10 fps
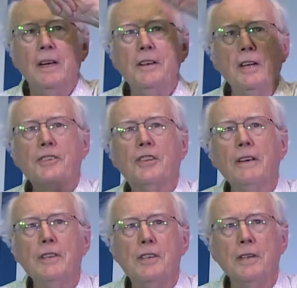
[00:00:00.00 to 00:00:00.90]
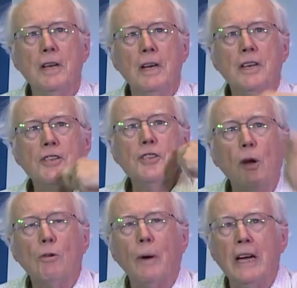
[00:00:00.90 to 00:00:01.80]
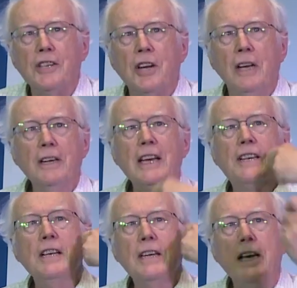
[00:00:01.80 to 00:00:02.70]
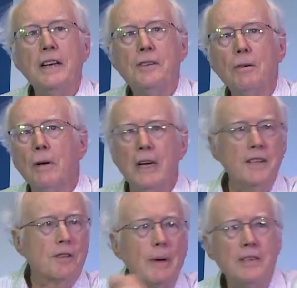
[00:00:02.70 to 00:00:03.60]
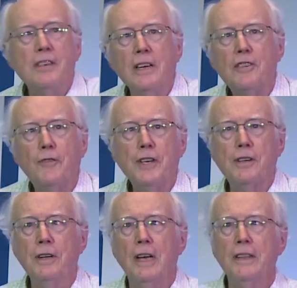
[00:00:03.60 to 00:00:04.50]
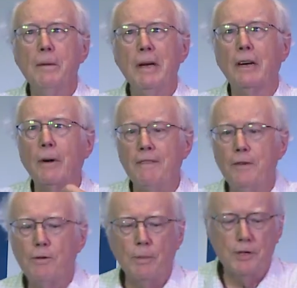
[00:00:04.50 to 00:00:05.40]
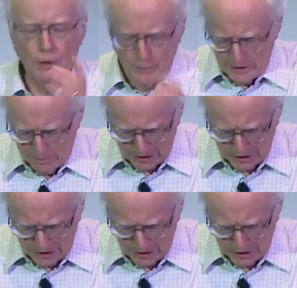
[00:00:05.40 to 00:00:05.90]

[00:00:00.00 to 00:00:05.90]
Neal Stephenson, Snow Crash, 1992. It's great science fiction. They make great futurists. Go read the